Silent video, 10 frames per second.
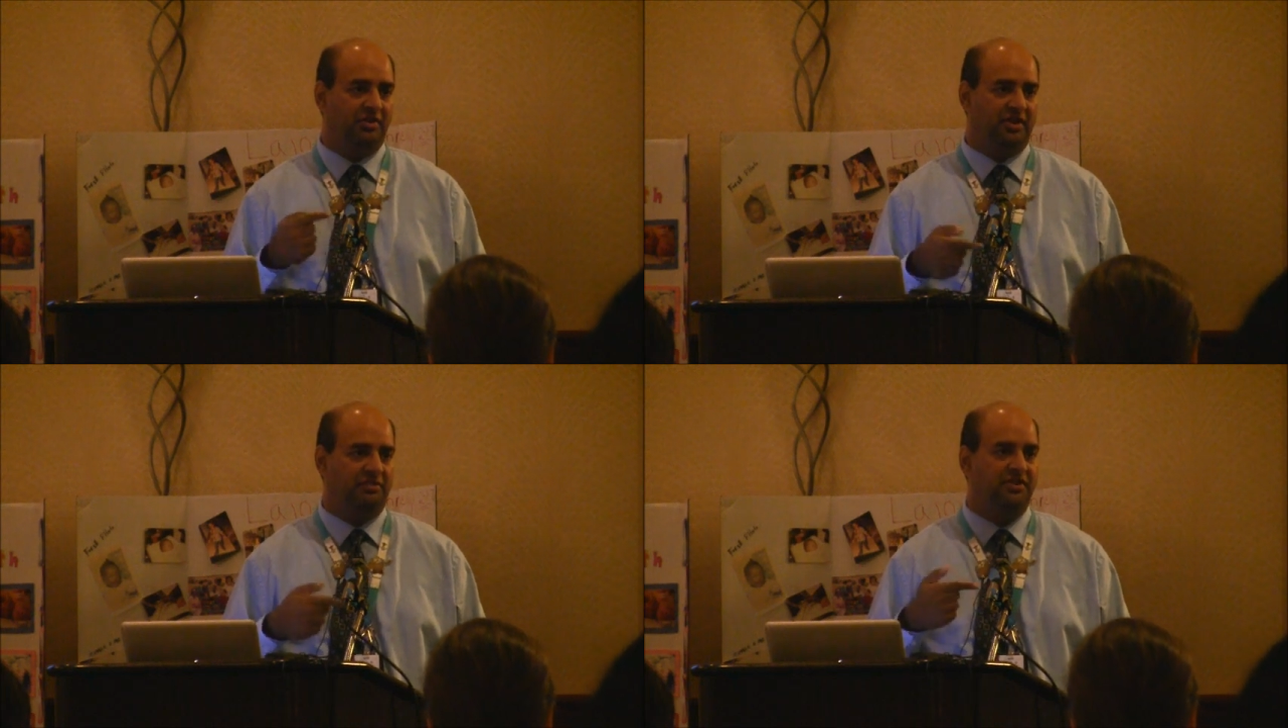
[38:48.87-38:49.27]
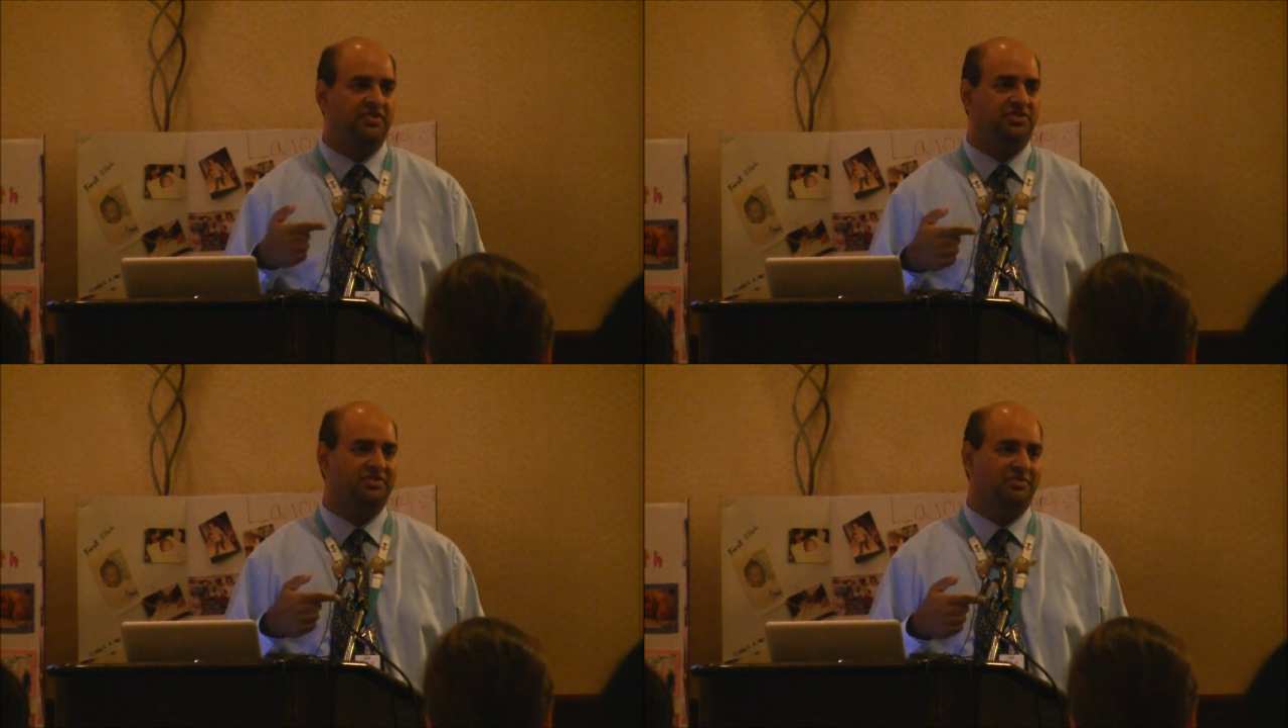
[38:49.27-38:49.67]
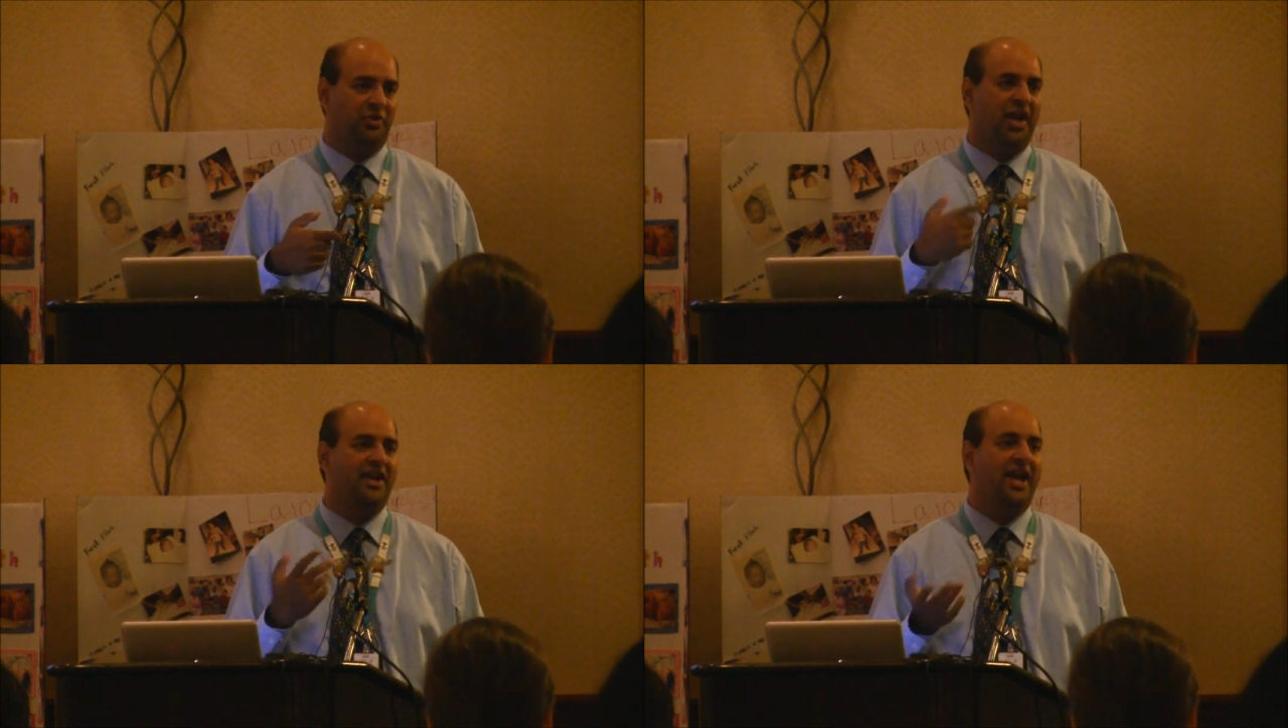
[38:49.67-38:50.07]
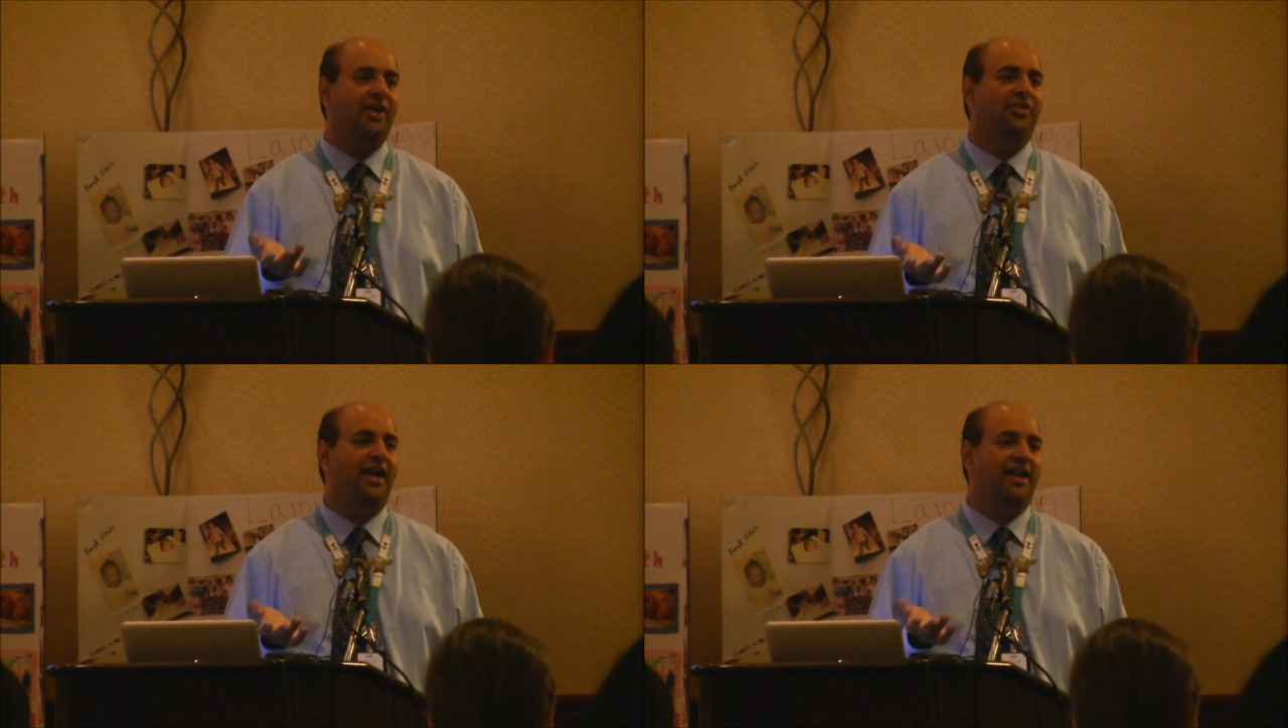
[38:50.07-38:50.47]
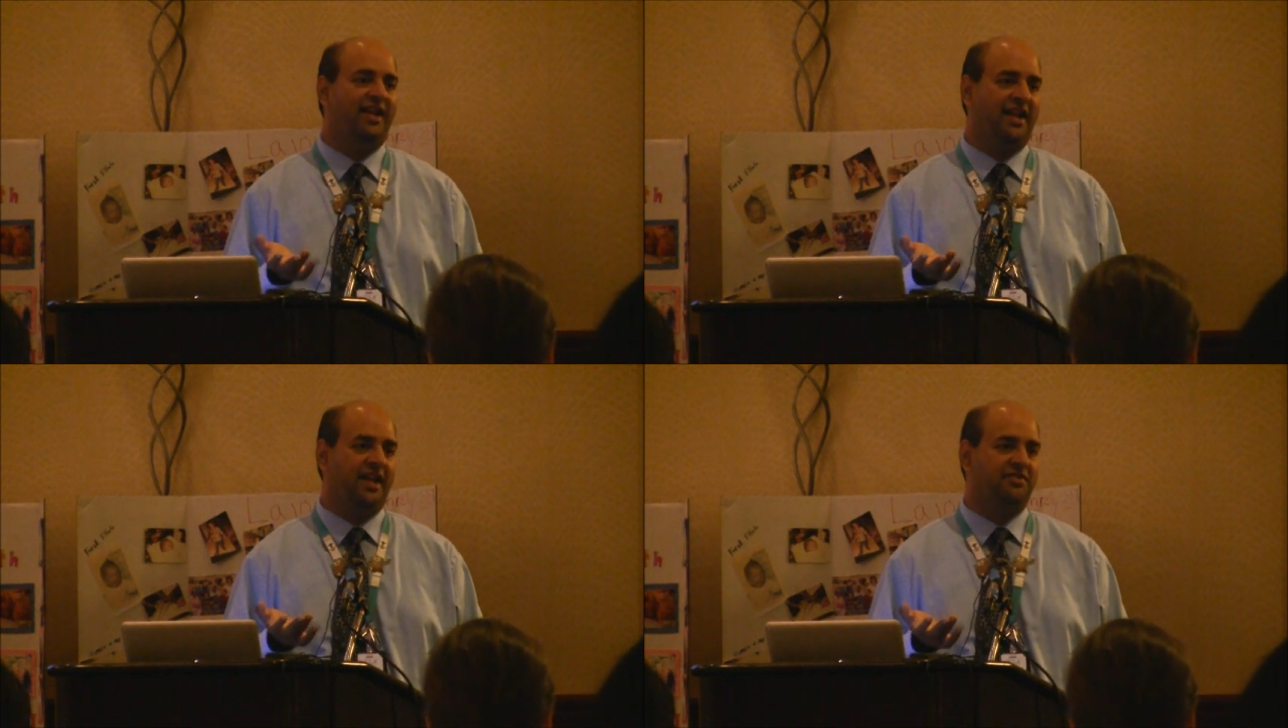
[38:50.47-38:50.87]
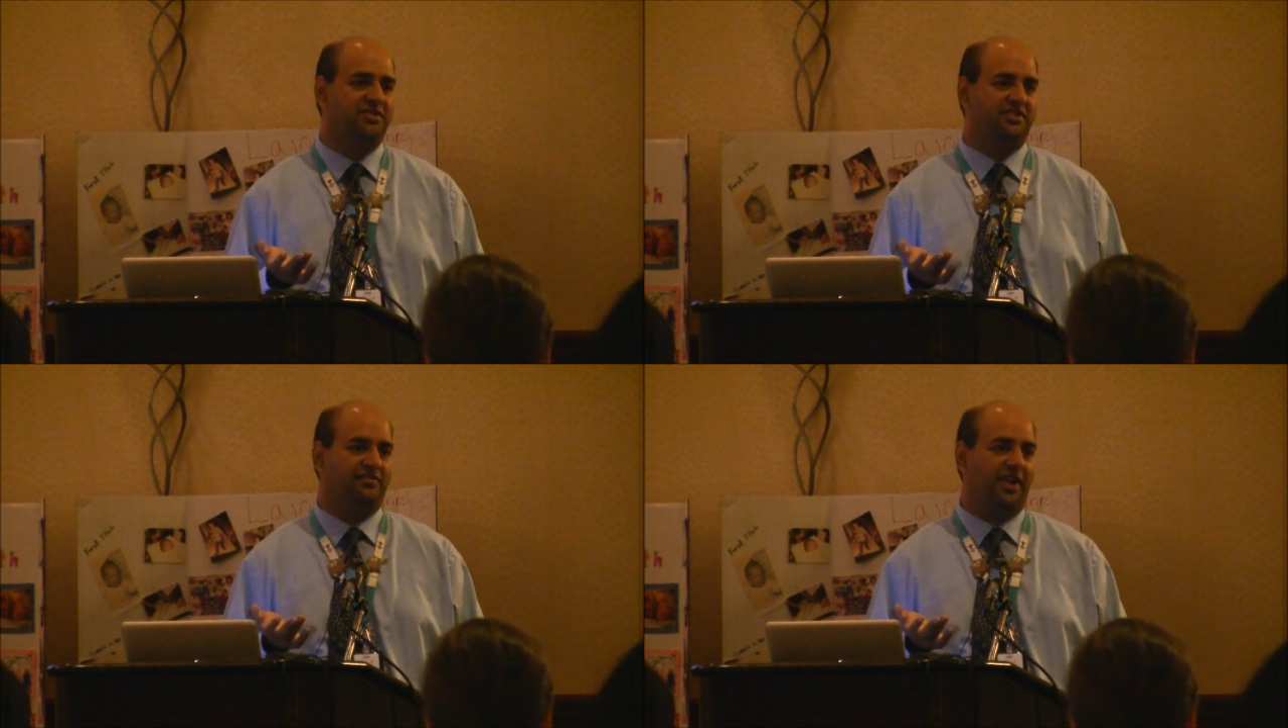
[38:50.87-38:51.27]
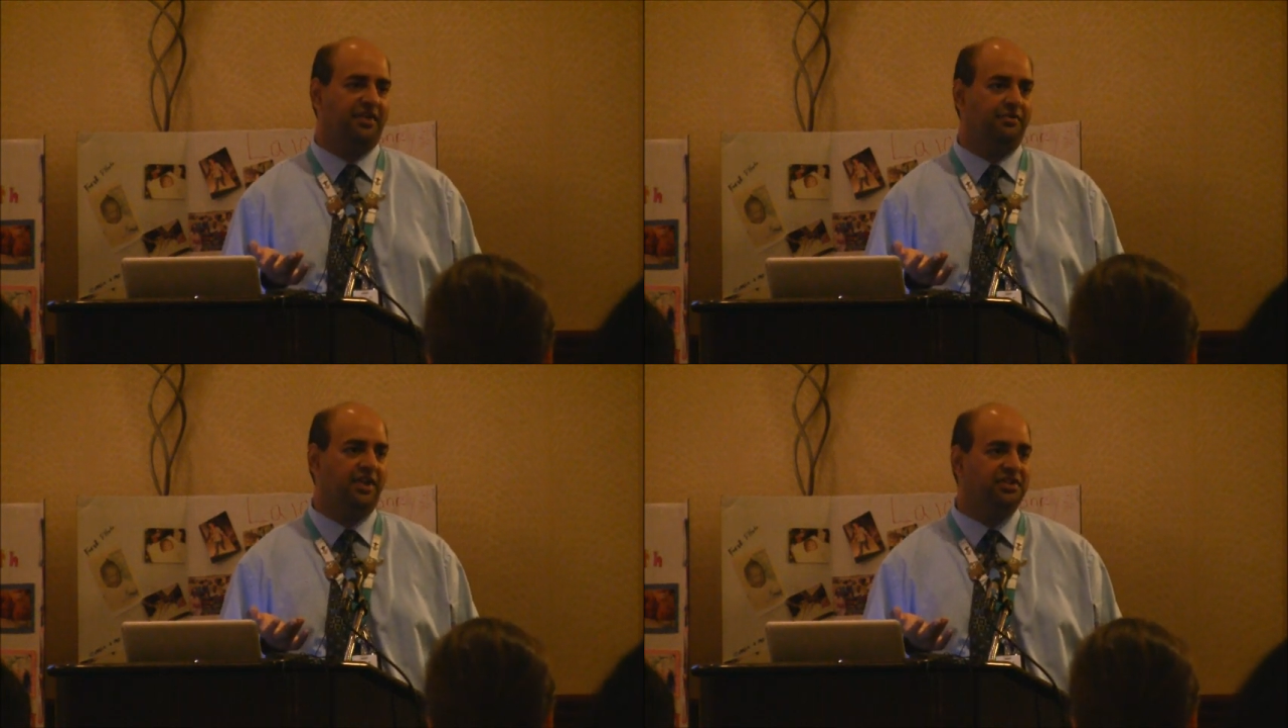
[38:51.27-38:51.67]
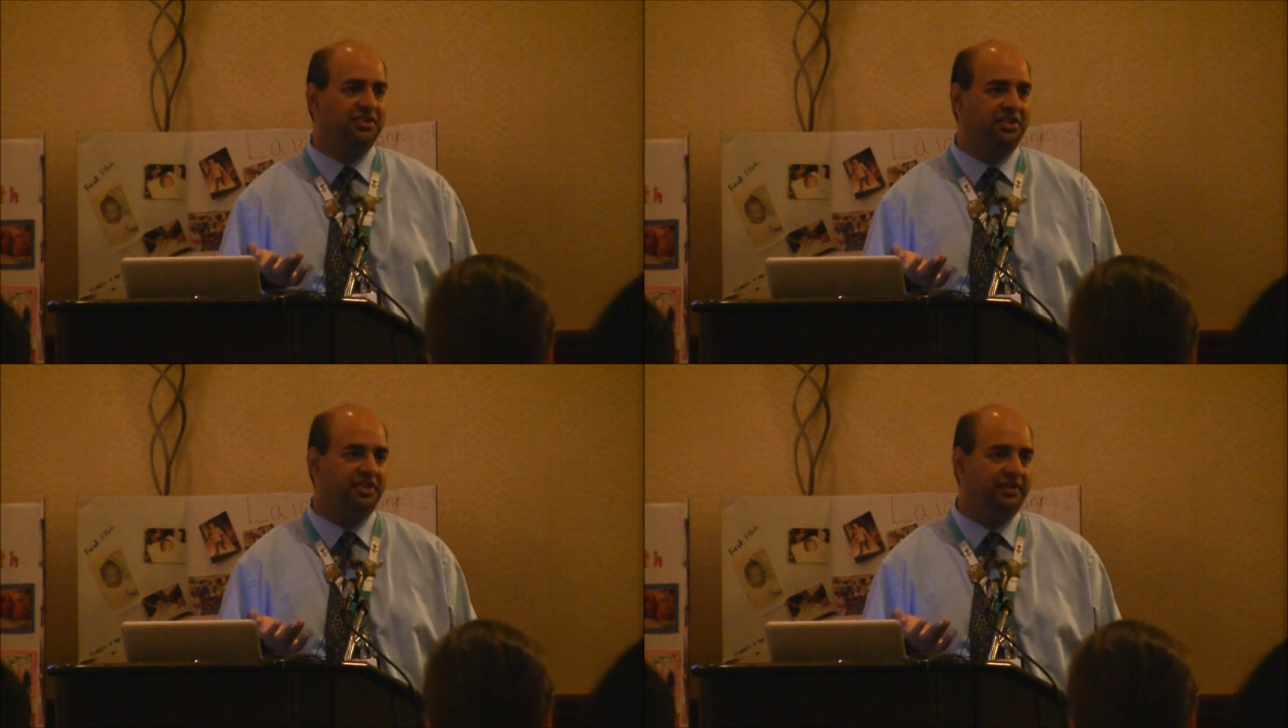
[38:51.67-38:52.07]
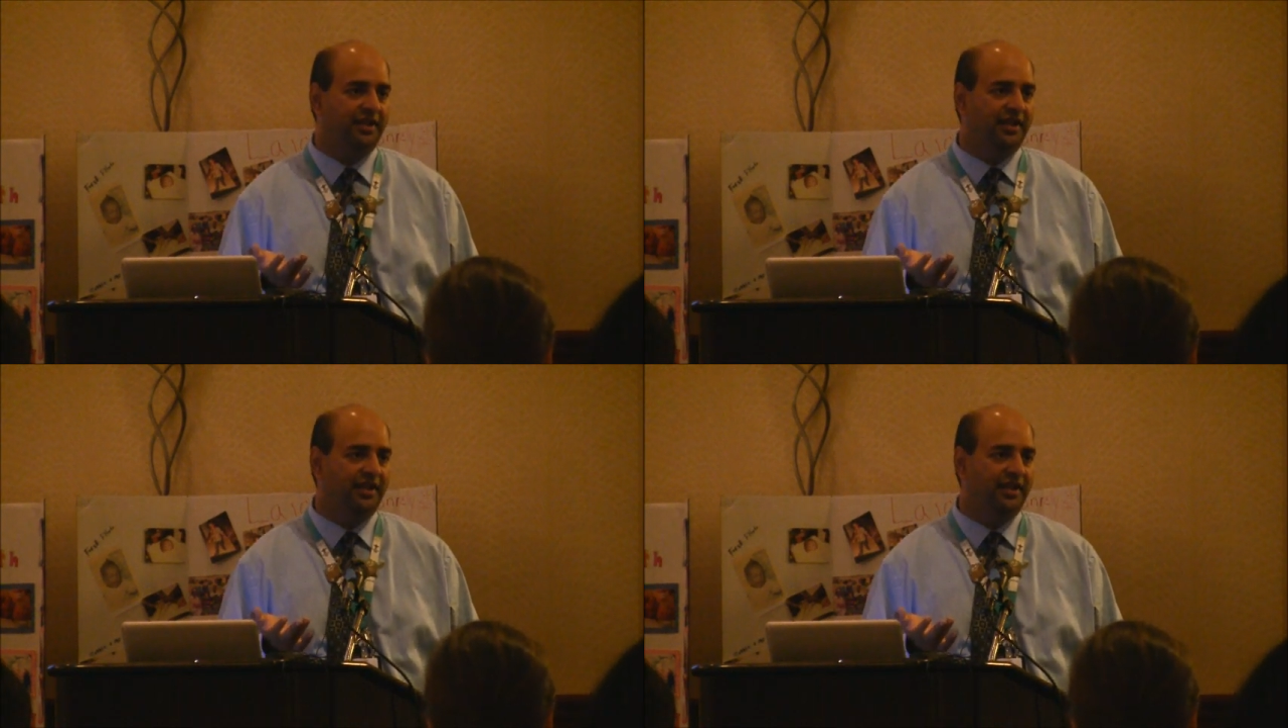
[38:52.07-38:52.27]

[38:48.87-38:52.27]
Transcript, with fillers: increase or not count that eight ounces of hydration